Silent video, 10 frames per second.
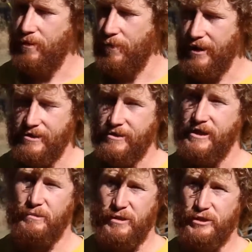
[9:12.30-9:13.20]
mice
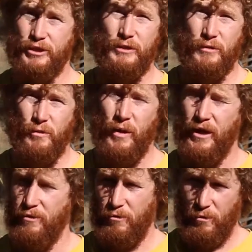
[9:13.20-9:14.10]
seem to chew their
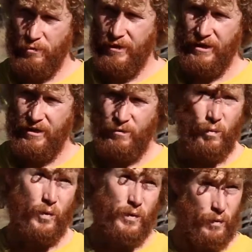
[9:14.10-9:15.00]
way through any
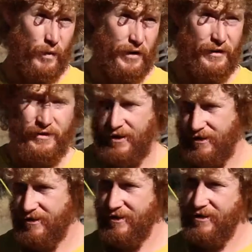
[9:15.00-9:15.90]
woodenware
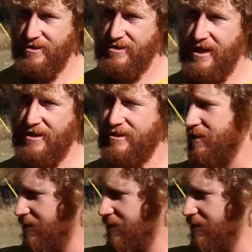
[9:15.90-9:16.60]
that stands